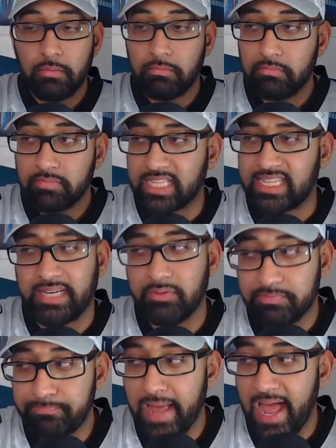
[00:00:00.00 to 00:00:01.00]
Not that he was
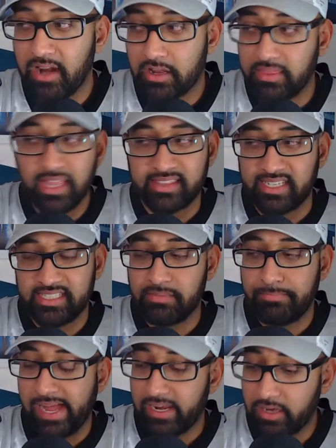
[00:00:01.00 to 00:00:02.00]
bad, not that he's a
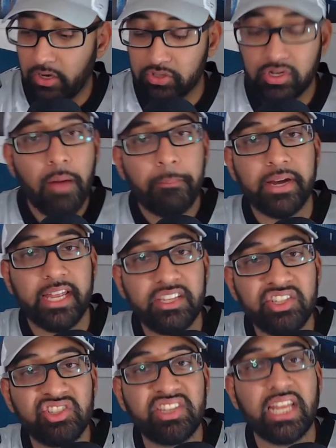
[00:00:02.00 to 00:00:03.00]
bad coach, but his
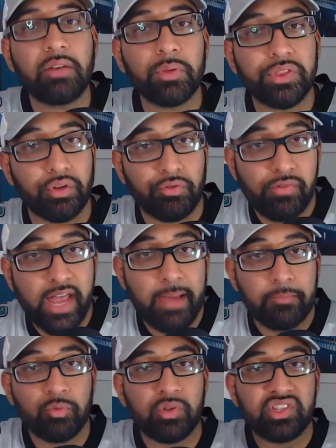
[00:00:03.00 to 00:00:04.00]
stint with the
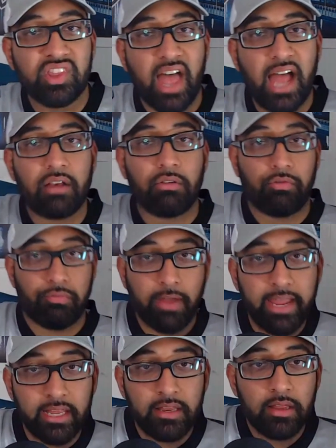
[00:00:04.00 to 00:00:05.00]
Rams was not
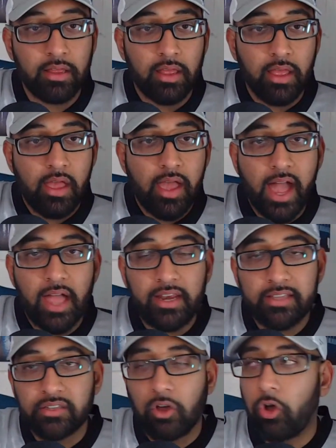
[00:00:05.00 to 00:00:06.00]
great. And
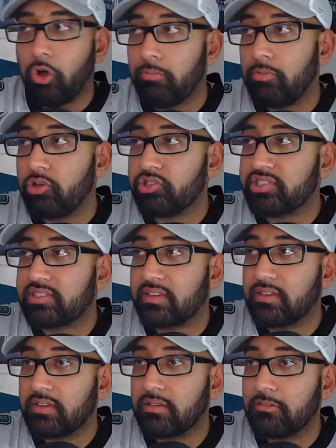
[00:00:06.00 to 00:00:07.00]
it's almost
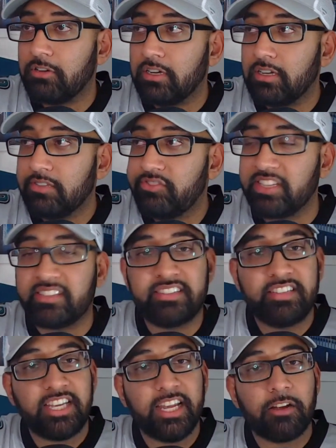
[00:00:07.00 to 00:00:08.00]

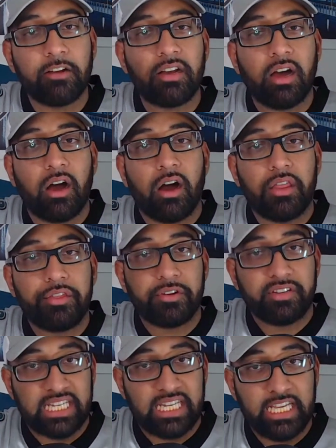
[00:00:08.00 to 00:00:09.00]
deterred
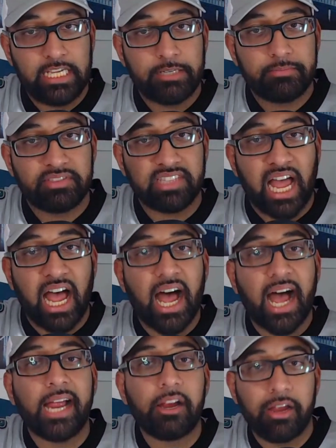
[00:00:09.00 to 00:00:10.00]
other teams to
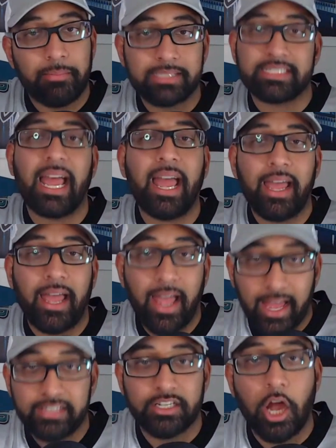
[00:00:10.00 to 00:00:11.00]
hire him as a
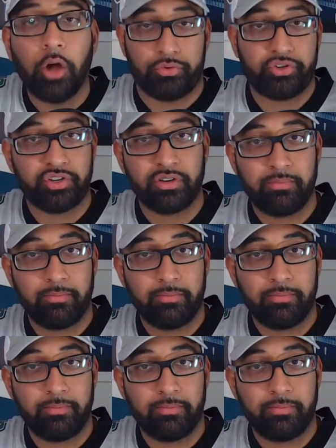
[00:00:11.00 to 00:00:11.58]
head coach.